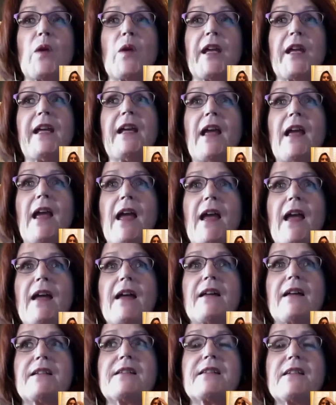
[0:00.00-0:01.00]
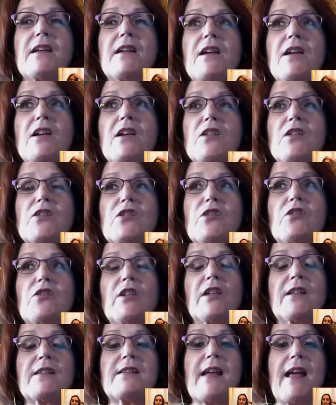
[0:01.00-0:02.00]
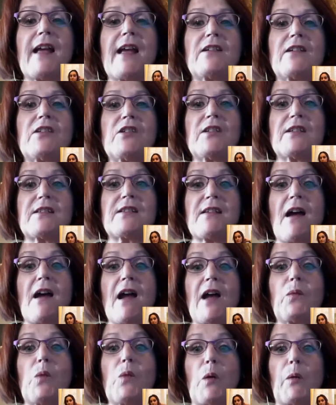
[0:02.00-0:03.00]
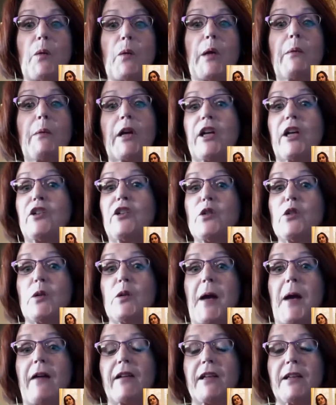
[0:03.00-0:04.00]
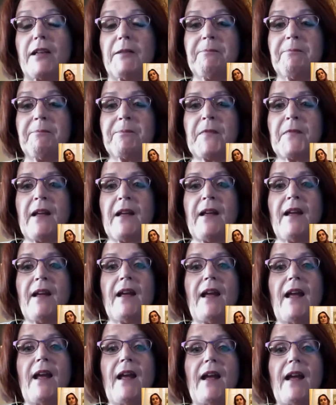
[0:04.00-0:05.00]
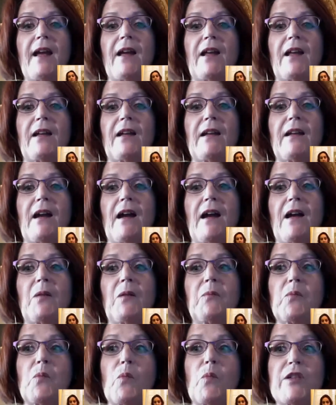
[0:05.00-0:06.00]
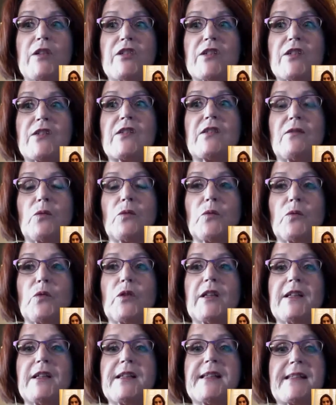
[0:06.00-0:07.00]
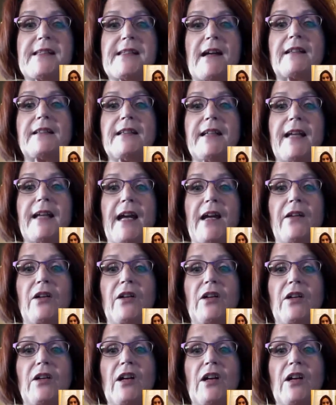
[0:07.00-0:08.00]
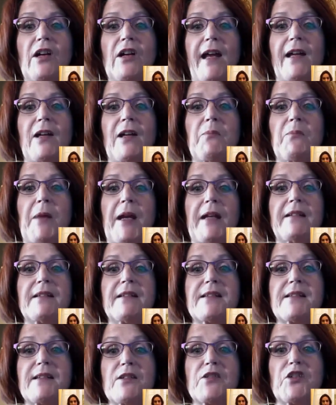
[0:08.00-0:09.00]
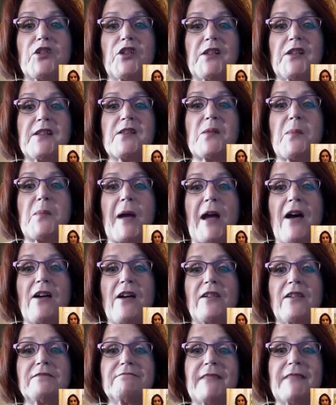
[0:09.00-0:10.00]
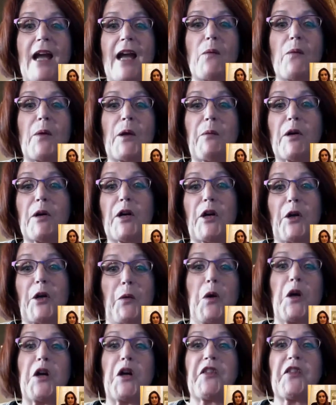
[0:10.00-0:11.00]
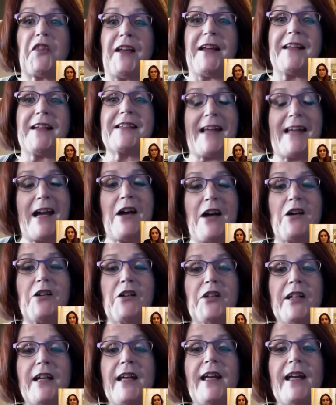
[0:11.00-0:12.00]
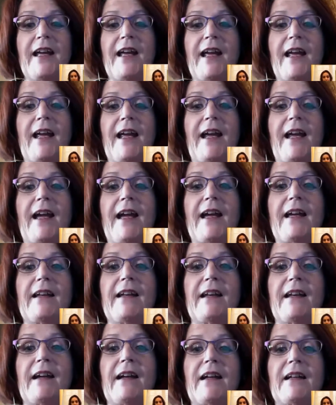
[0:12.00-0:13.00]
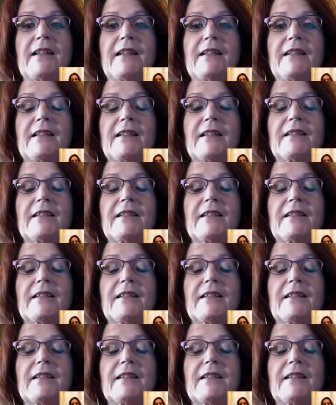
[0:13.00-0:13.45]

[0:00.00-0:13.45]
we, as students, had to decide what we were going to do about it. And um, we just really stuck together and made decisions about how we were going to work things out. And uh,